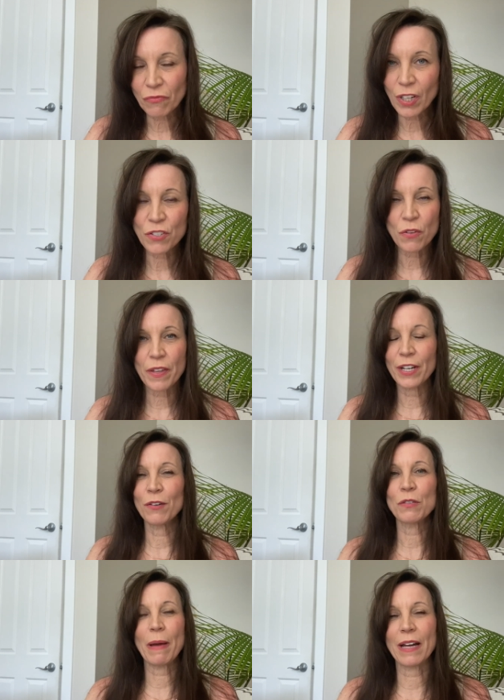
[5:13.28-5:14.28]
So then it
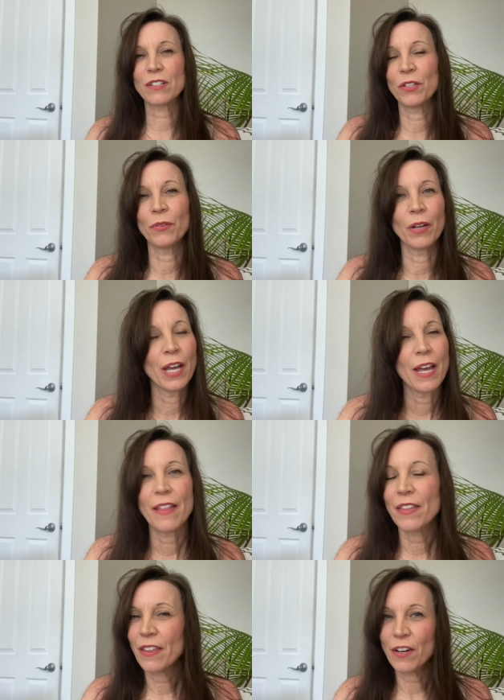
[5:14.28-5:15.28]
goes back to
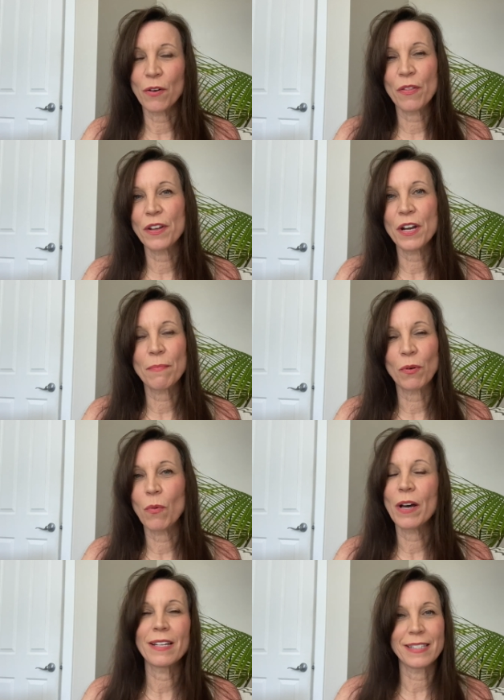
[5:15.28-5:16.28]
you know, the number
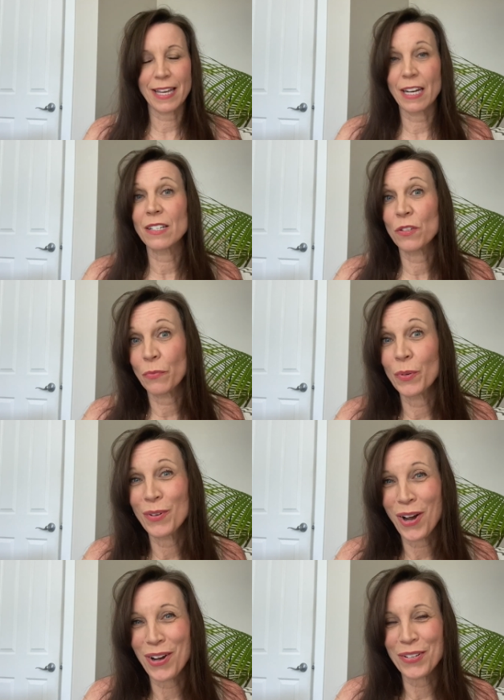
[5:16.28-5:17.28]
one is getting to the root
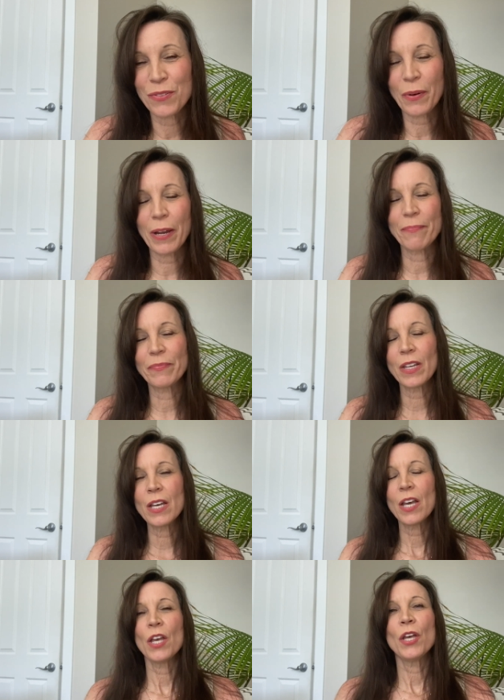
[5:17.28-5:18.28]
cause, right?
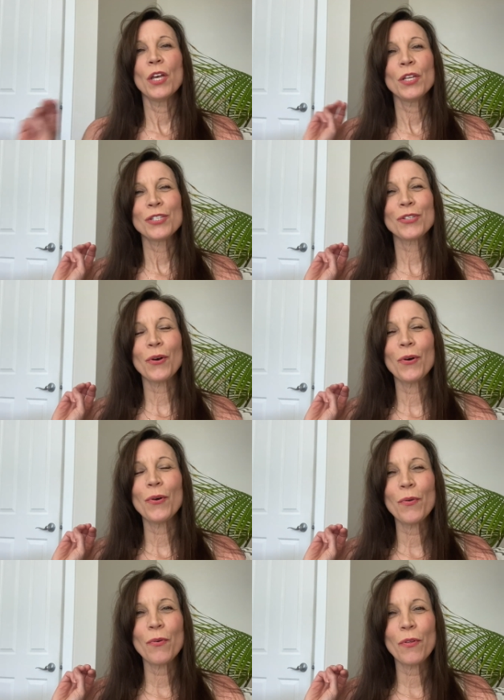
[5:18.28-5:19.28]

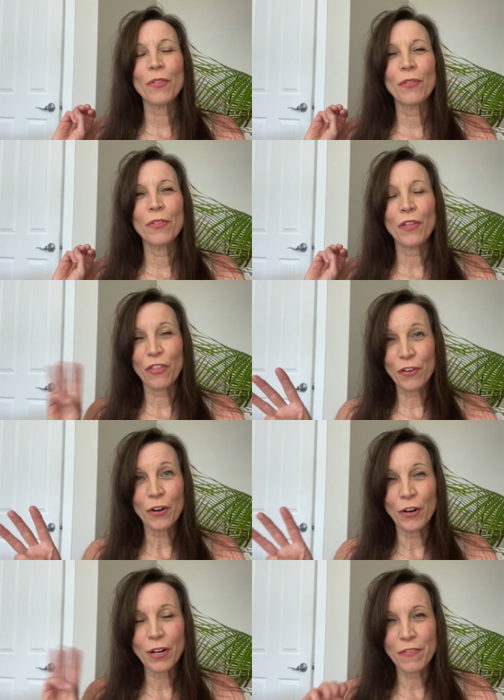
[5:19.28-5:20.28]
So the
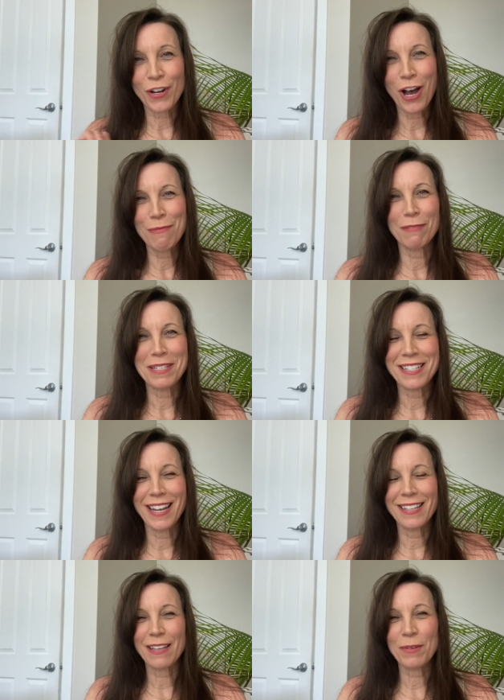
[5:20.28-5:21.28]
third of the common
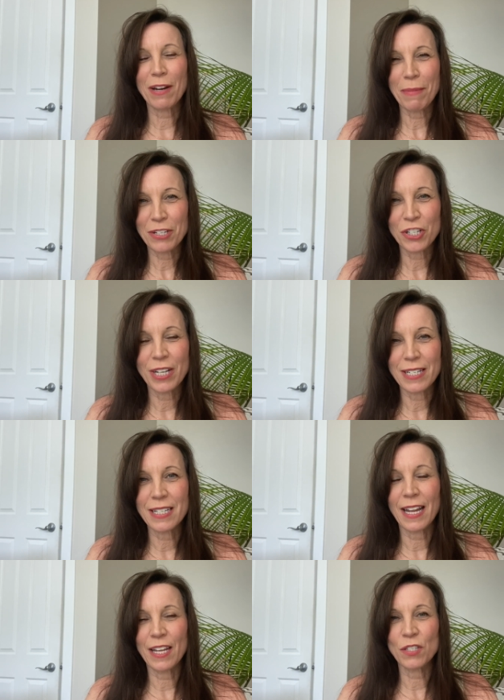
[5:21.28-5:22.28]
mistakes I'm going to mention in
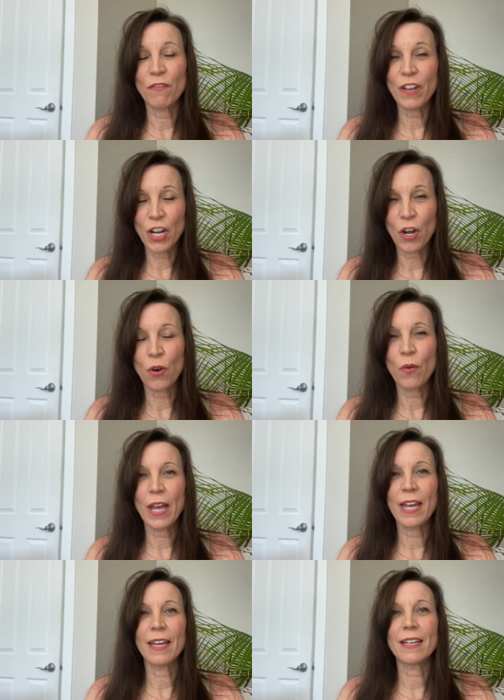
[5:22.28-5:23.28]
today's video
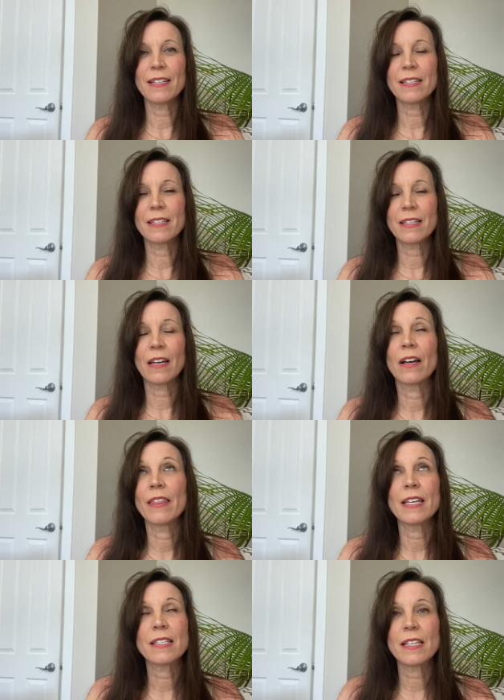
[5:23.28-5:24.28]
is ah,
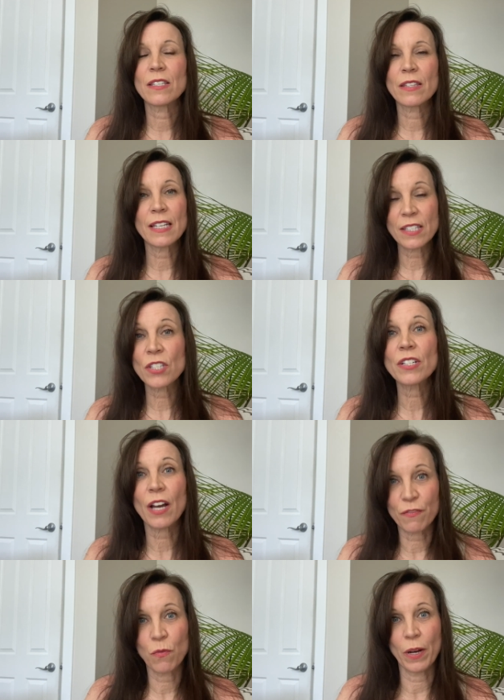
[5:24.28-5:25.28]
this is this is a
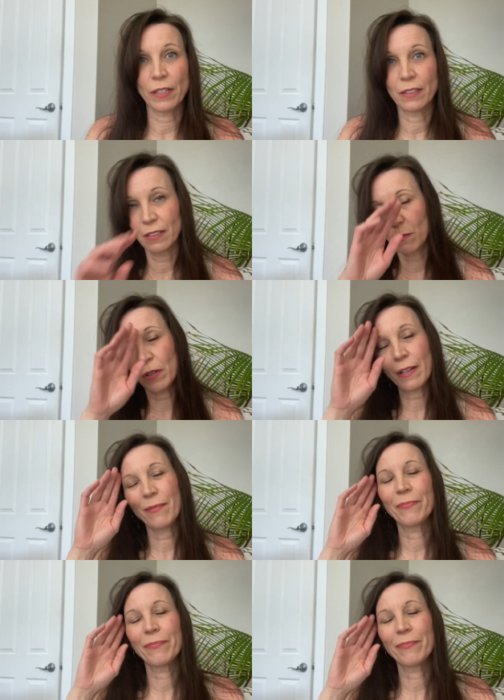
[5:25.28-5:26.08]
tough one. Well,